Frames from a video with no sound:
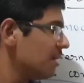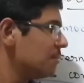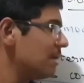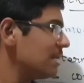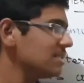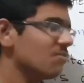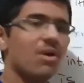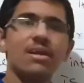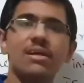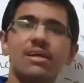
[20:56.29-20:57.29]
plus the
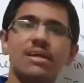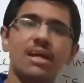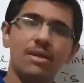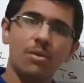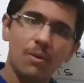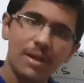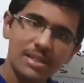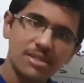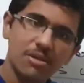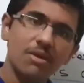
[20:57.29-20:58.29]
work done on
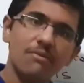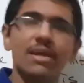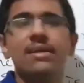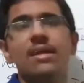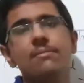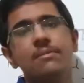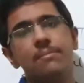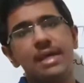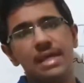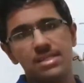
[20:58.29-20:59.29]
it or work done
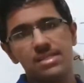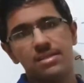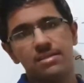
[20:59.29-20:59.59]
by it.